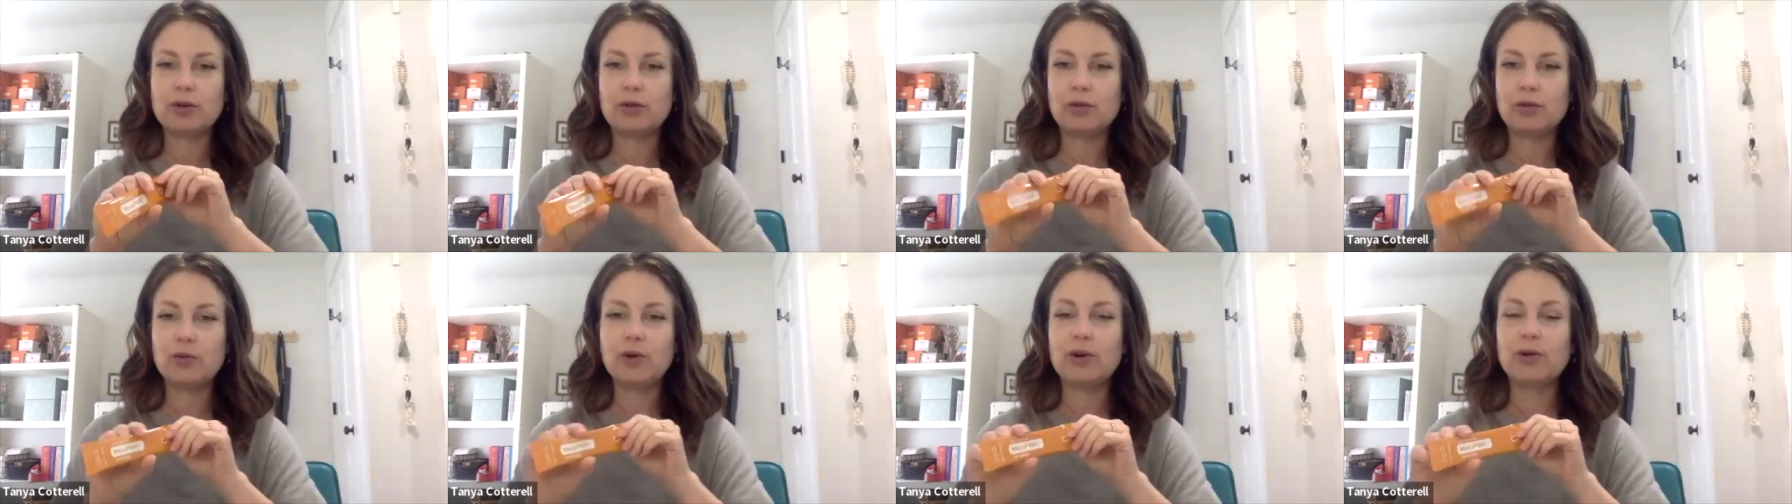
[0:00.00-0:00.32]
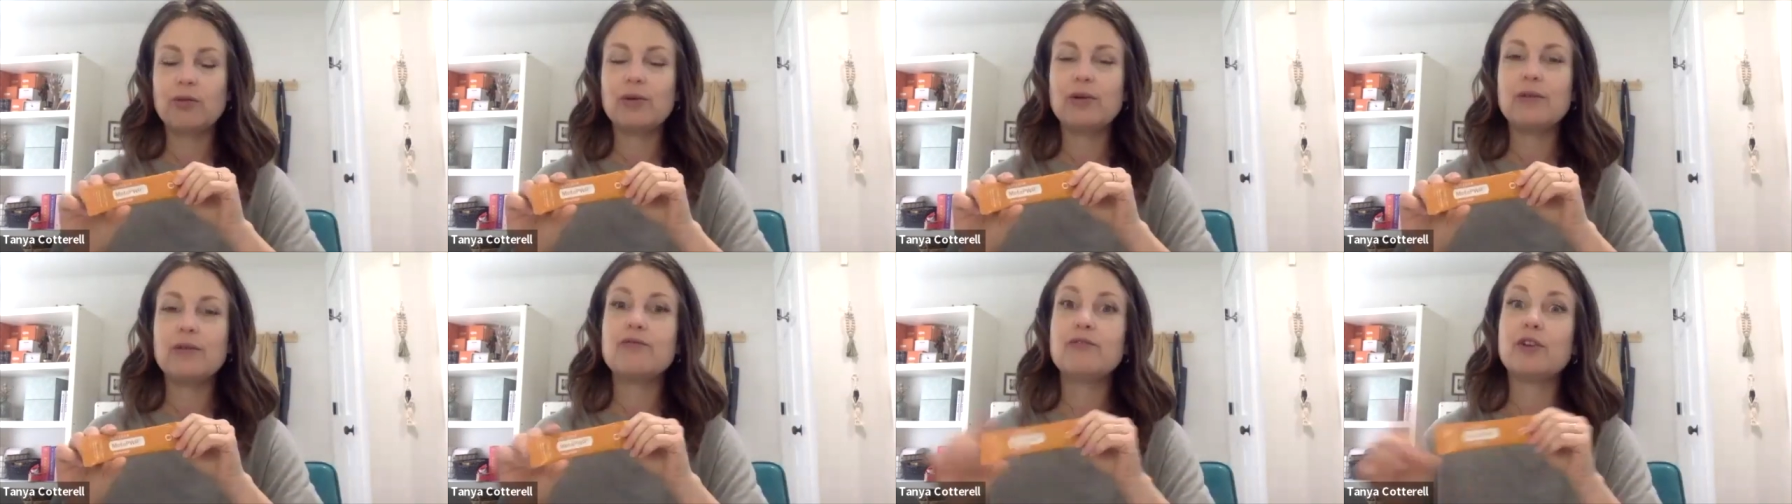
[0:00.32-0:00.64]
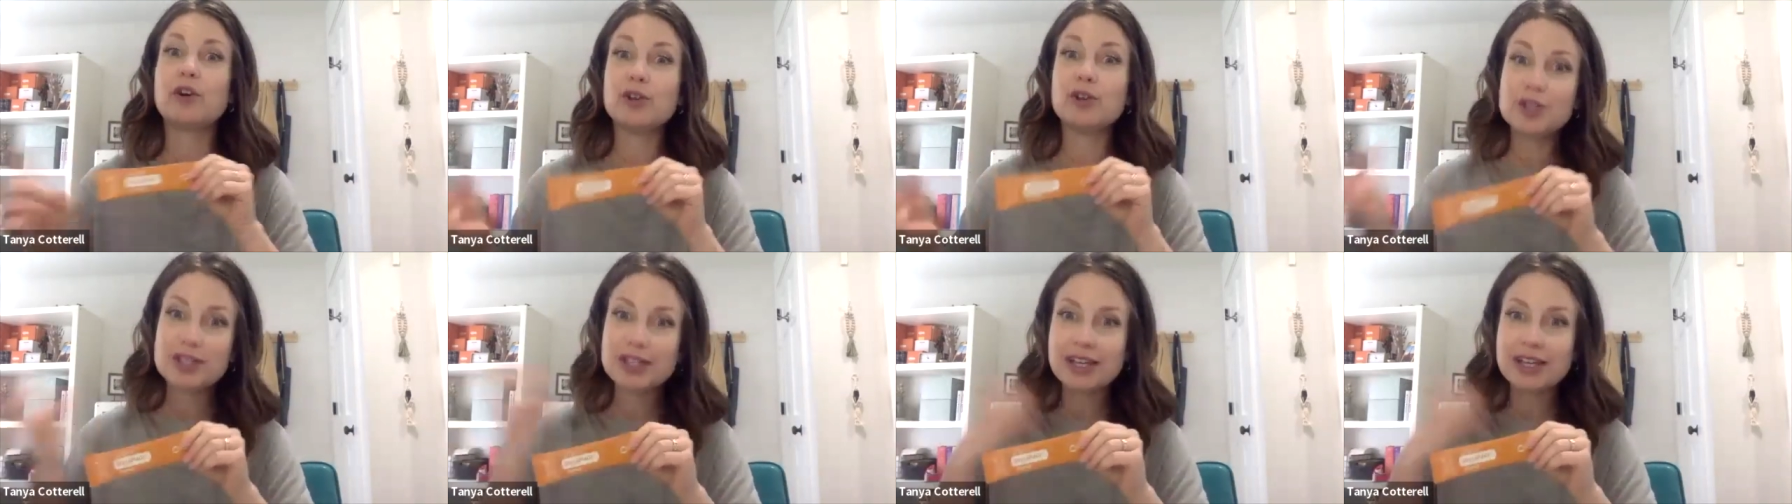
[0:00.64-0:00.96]

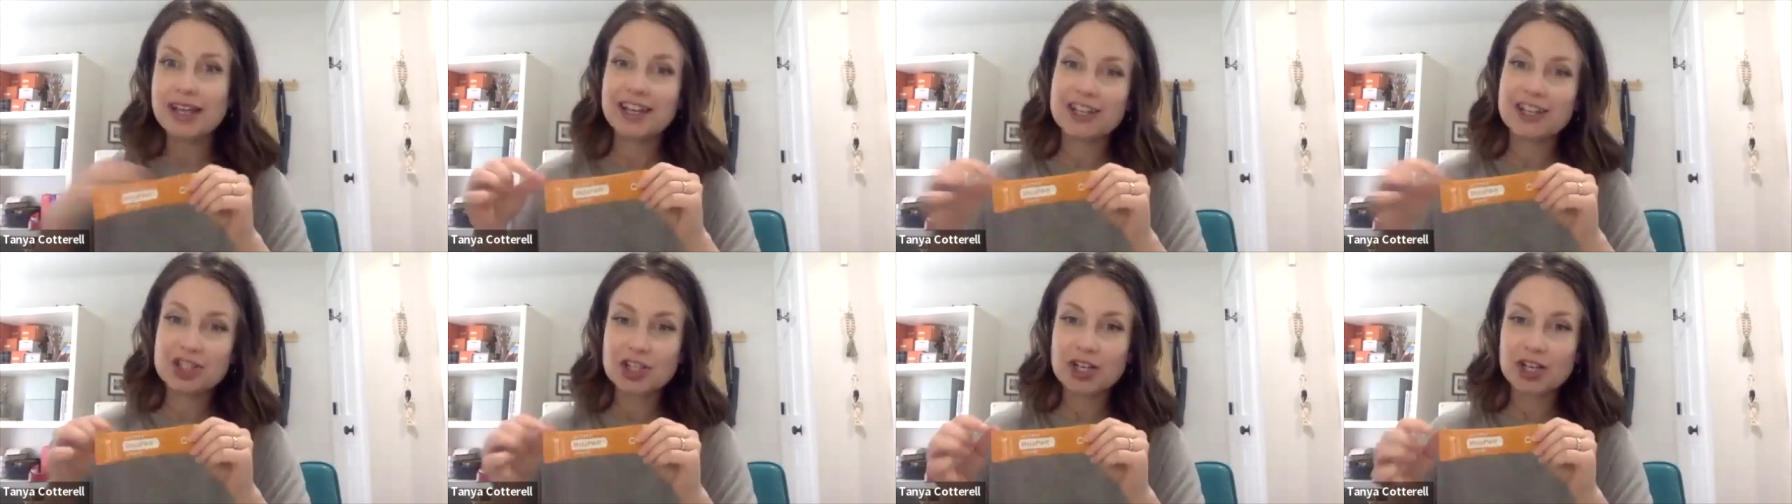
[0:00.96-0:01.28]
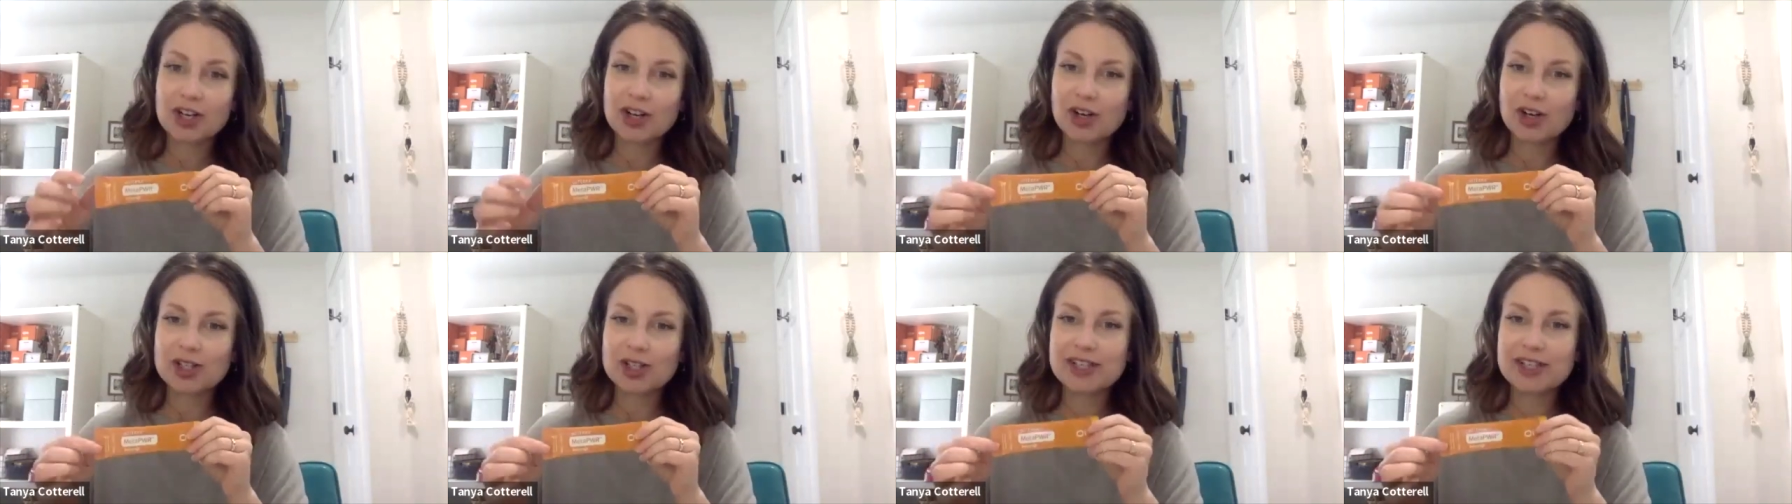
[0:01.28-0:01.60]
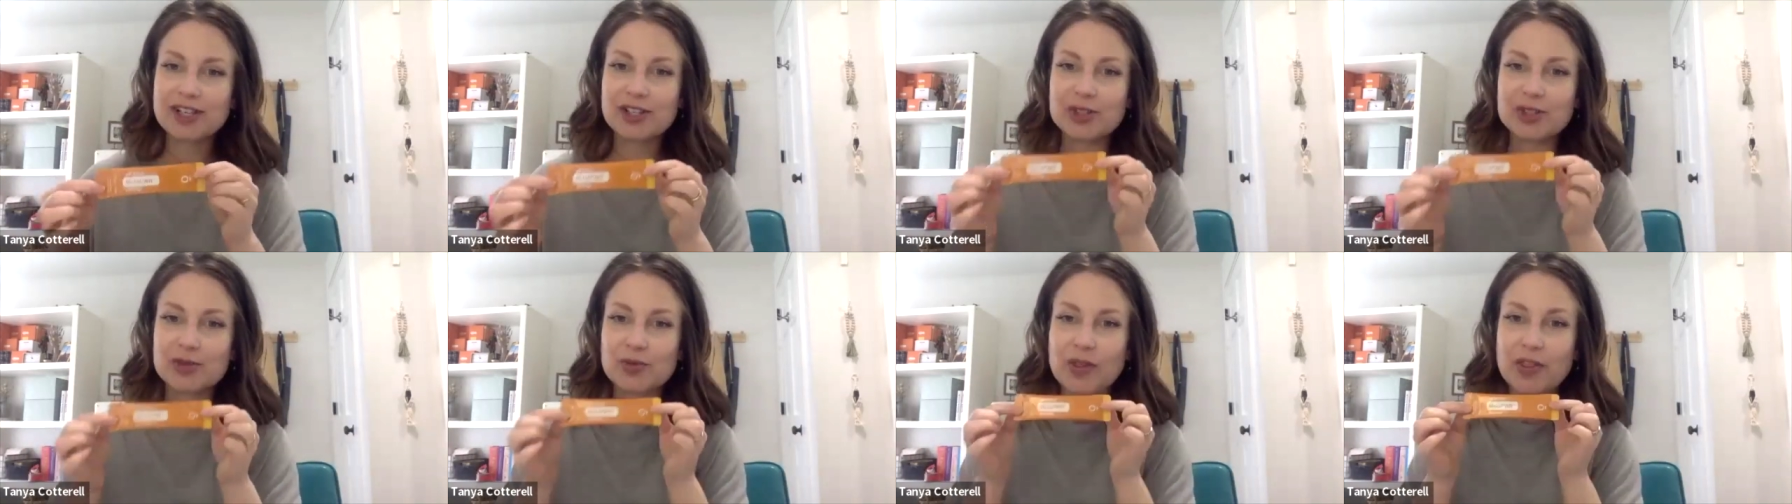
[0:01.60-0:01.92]
reverse aging our
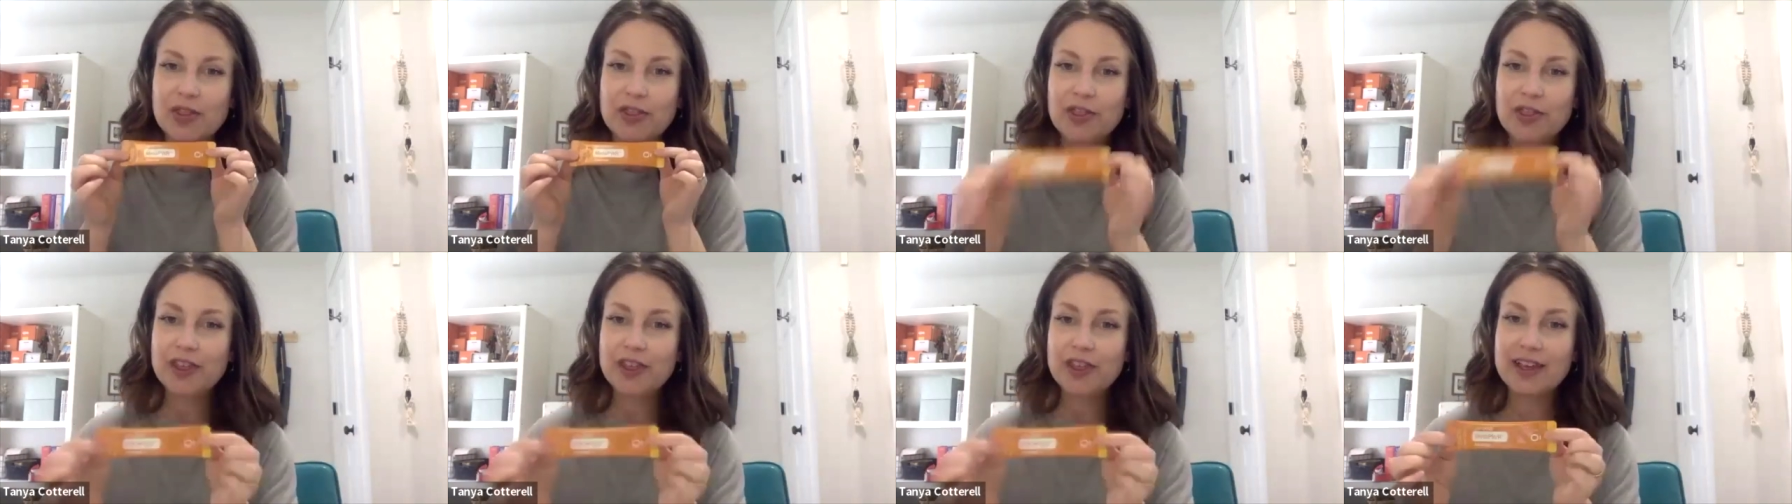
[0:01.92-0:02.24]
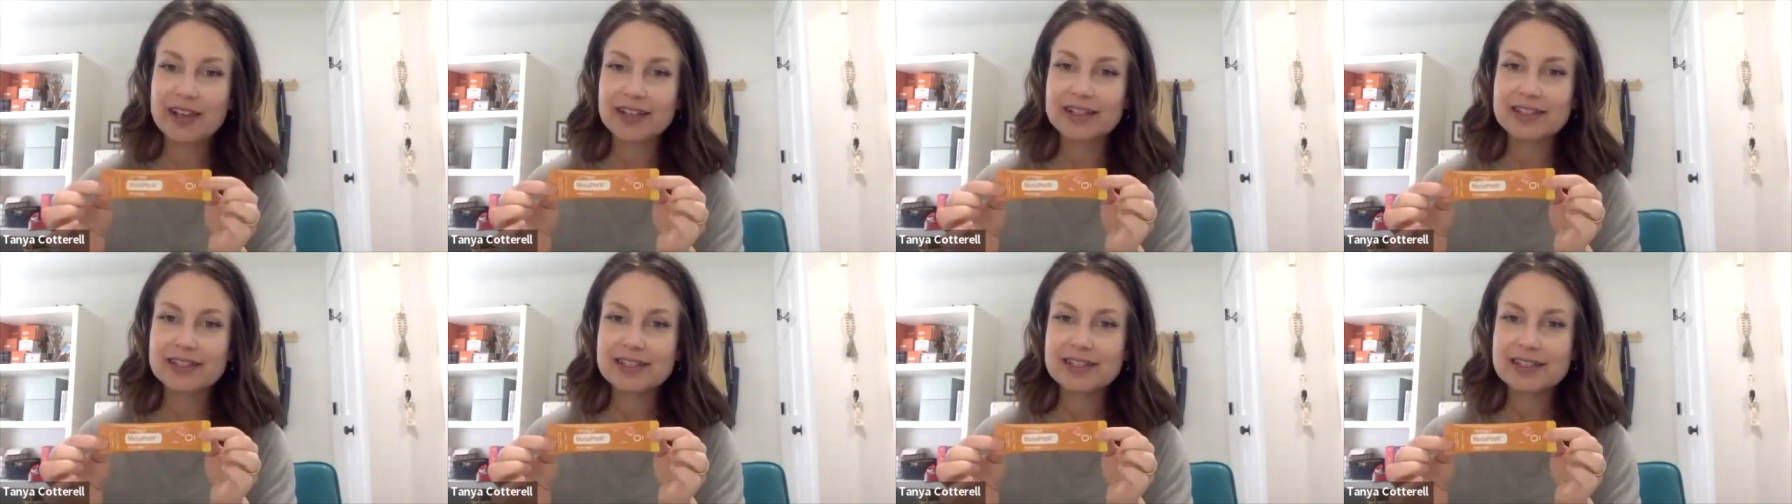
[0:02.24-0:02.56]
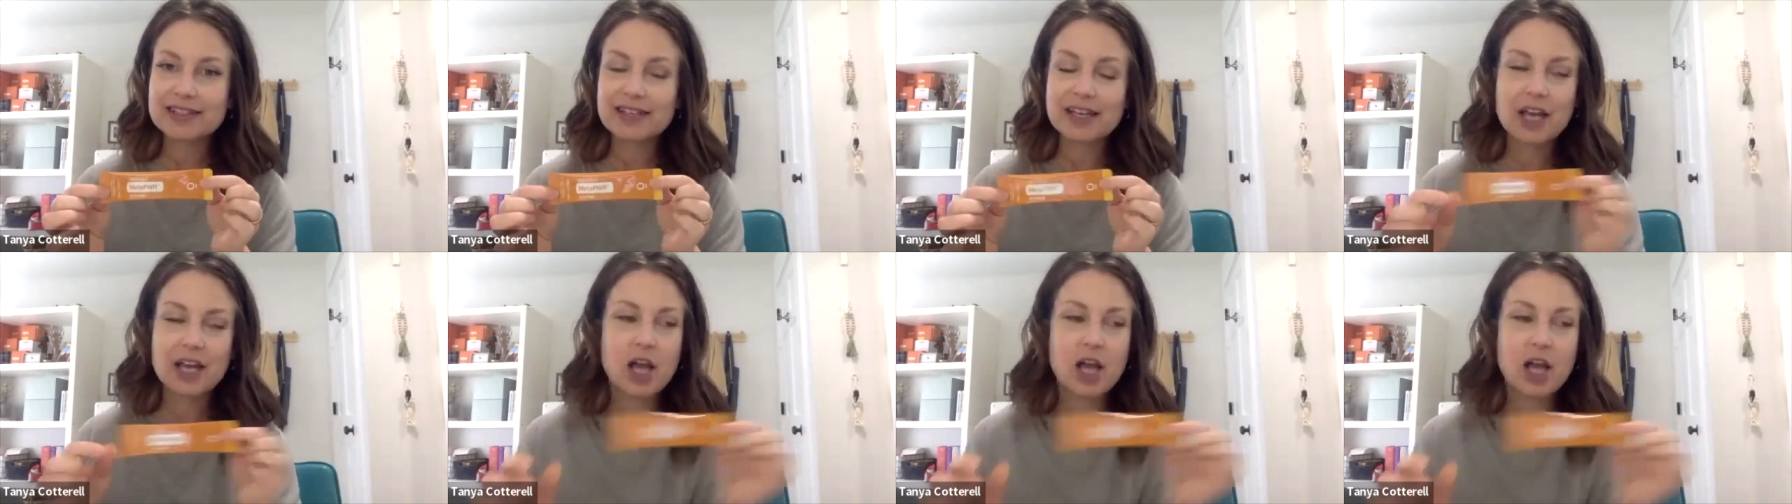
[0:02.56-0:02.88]
cells with
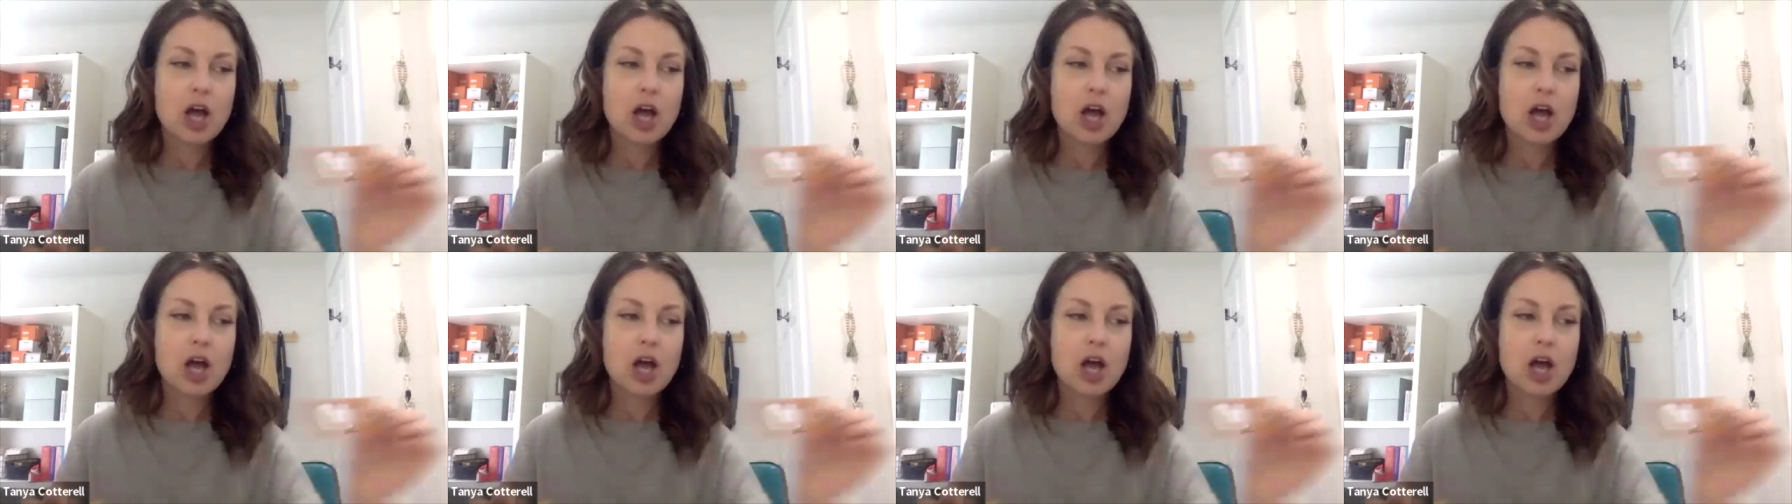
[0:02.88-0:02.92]
this,